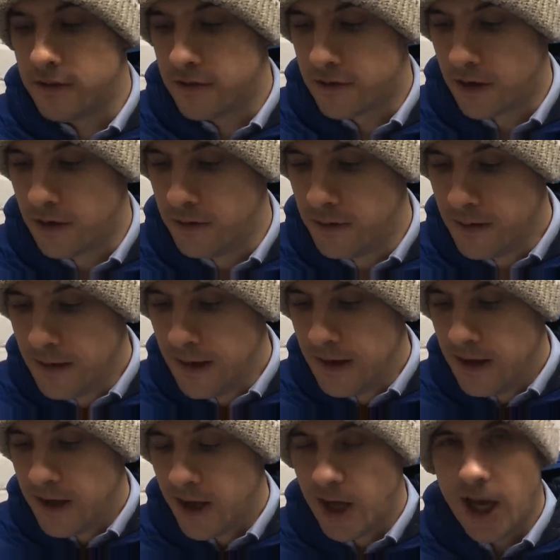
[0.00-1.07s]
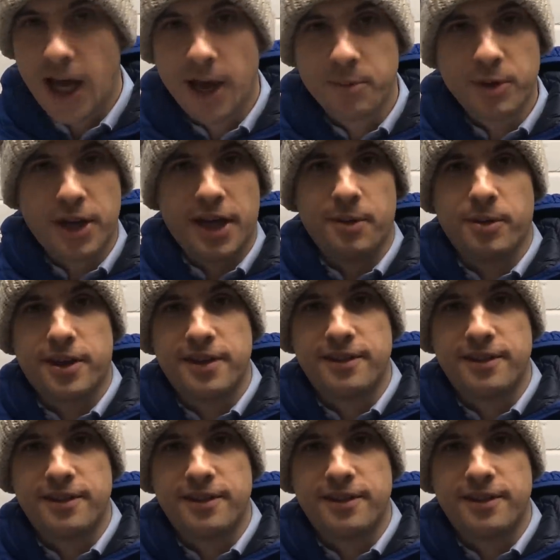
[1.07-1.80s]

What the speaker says: So I'm going to get back